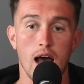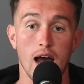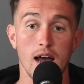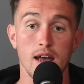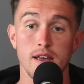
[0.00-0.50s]

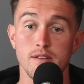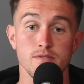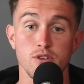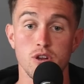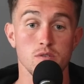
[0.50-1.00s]

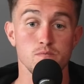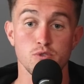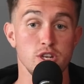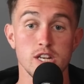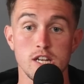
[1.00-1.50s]
I, you know,
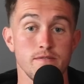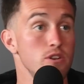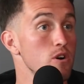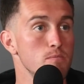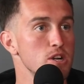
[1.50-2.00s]
she didn't
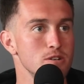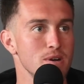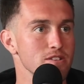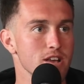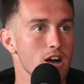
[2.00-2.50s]
even know much
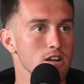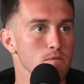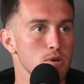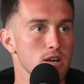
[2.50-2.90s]
about soccer,